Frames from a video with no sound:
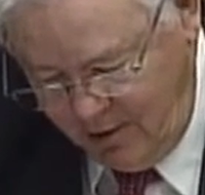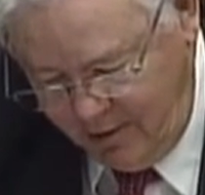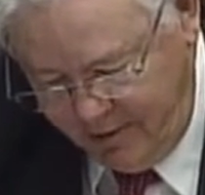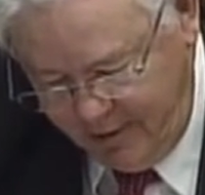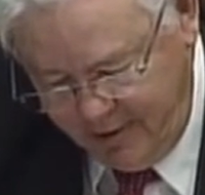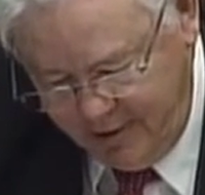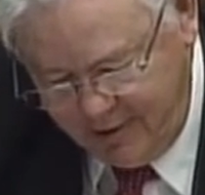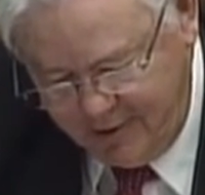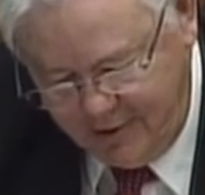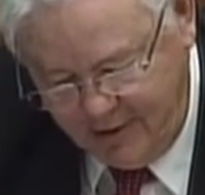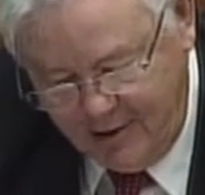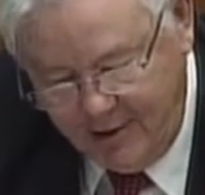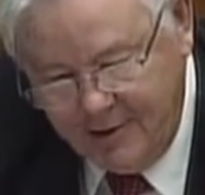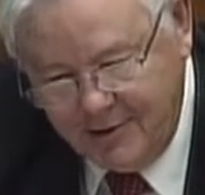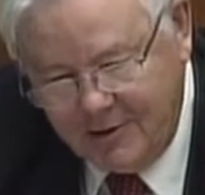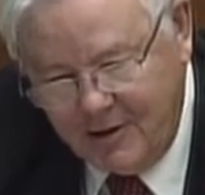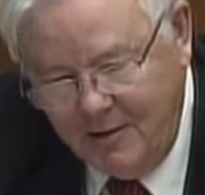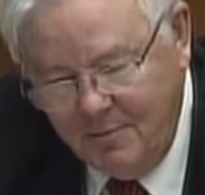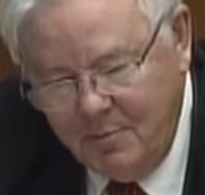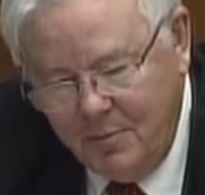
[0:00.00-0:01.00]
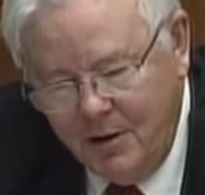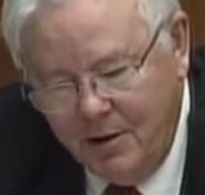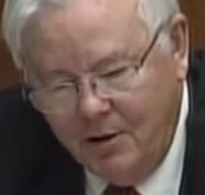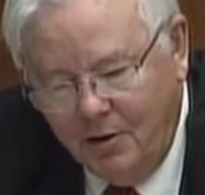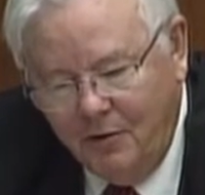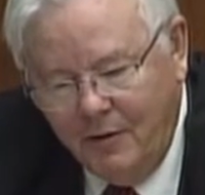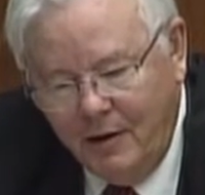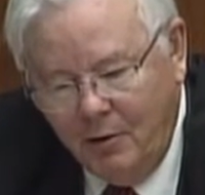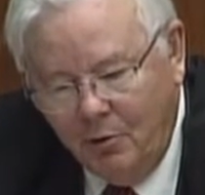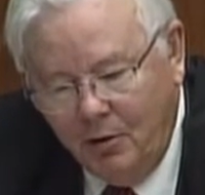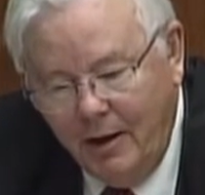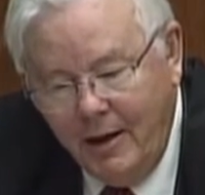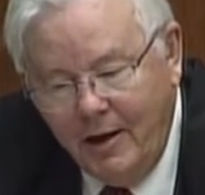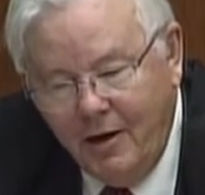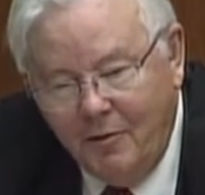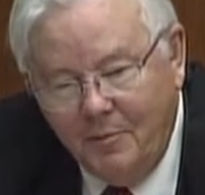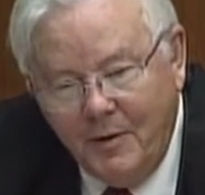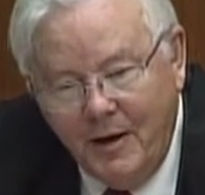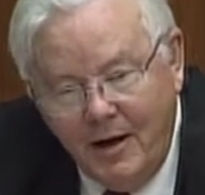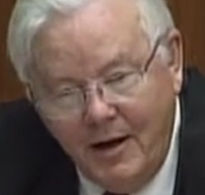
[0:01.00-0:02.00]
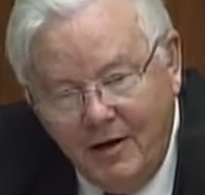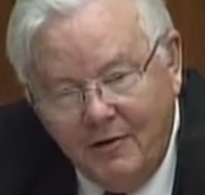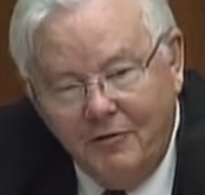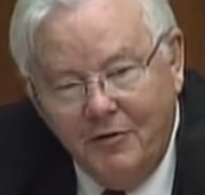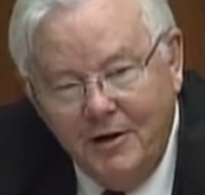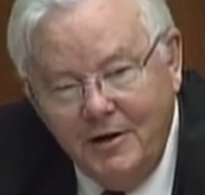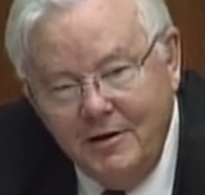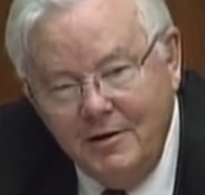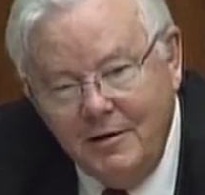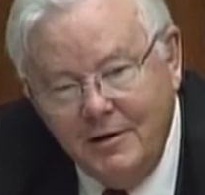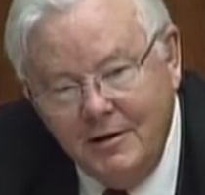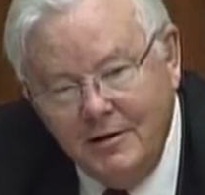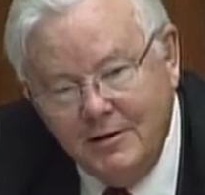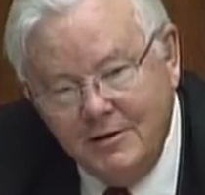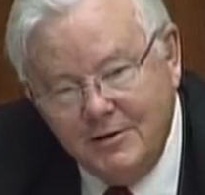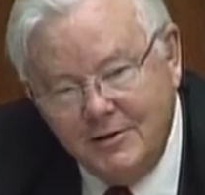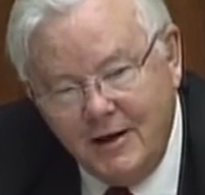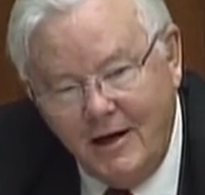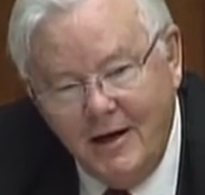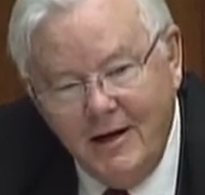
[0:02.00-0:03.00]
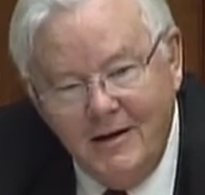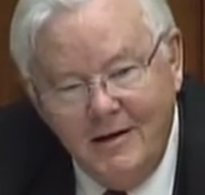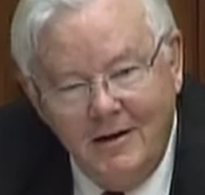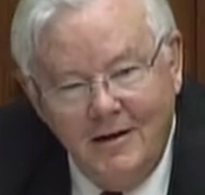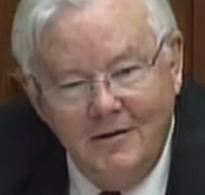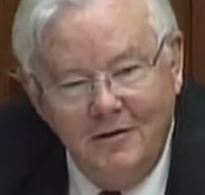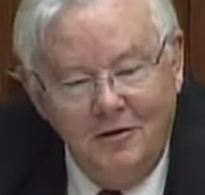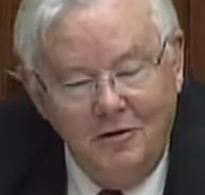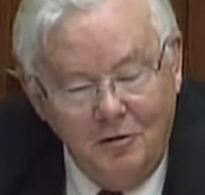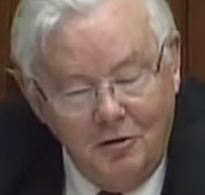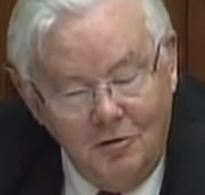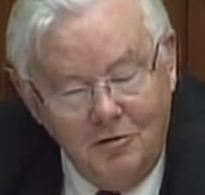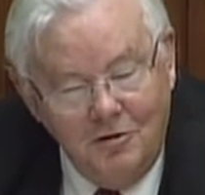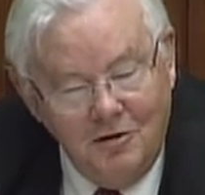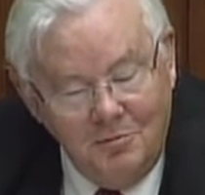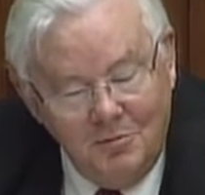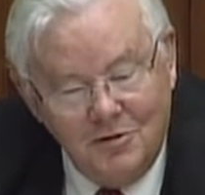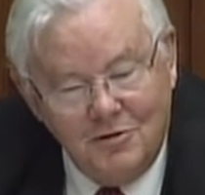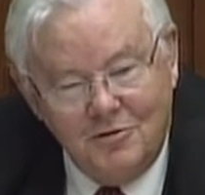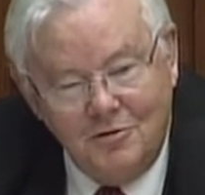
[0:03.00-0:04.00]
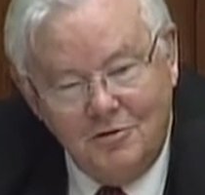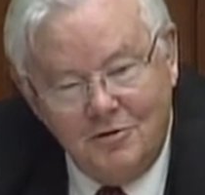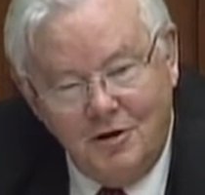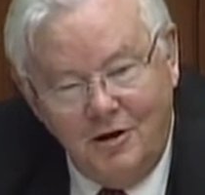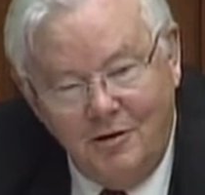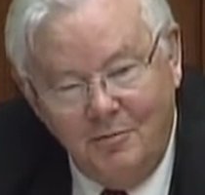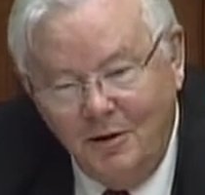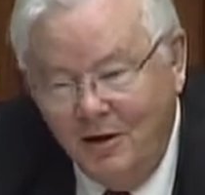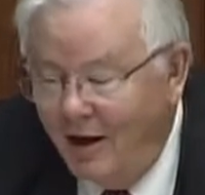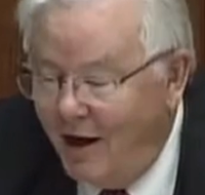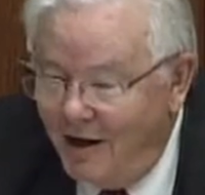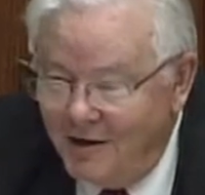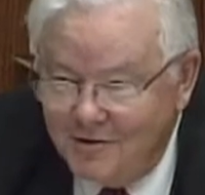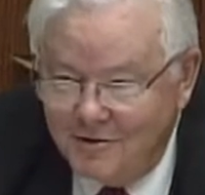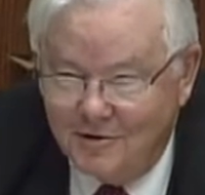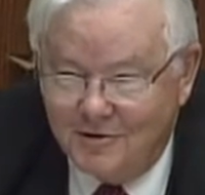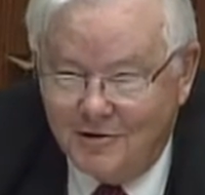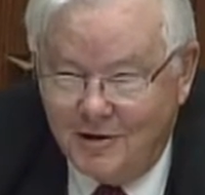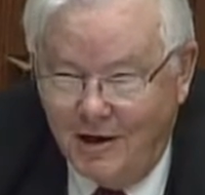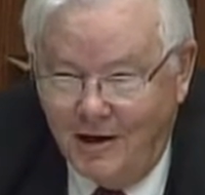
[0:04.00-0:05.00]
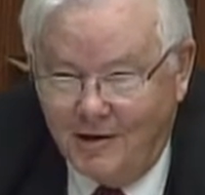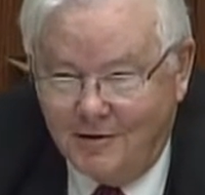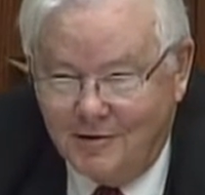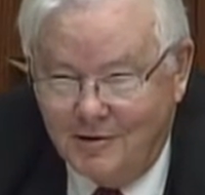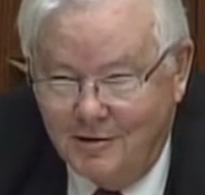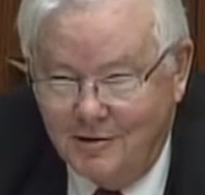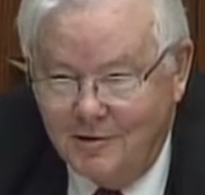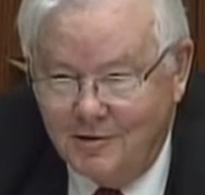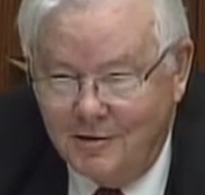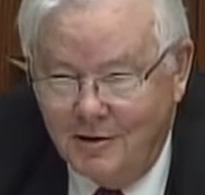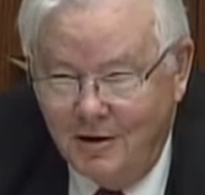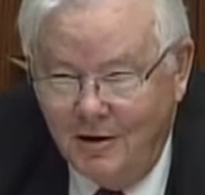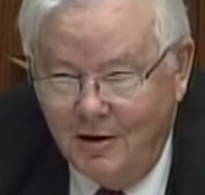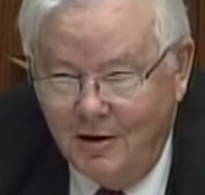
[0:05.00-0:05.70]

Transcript: This is a bill that will help every state in the Union, Mr. Chairman, not just Texas.